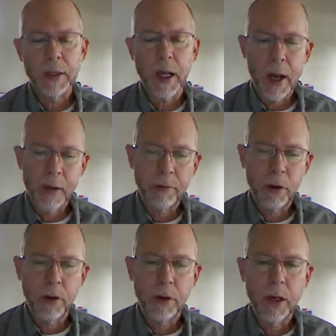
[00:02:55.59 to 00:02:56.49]
half
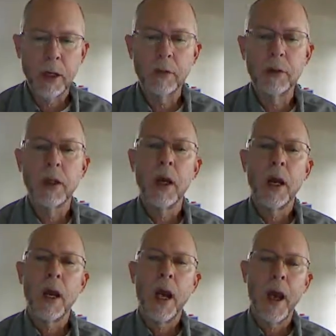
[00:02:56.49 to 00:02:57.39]
on ground,
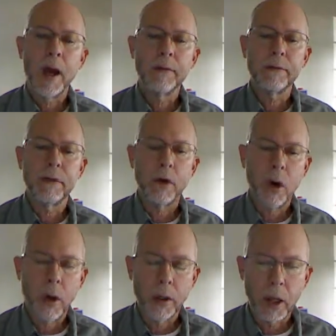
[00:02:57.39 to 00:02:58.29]
half
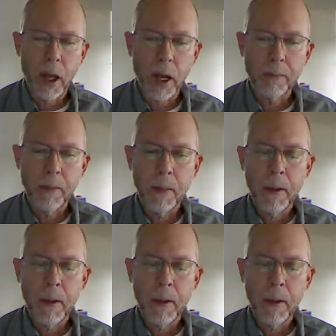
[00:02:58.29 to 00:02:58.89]
online.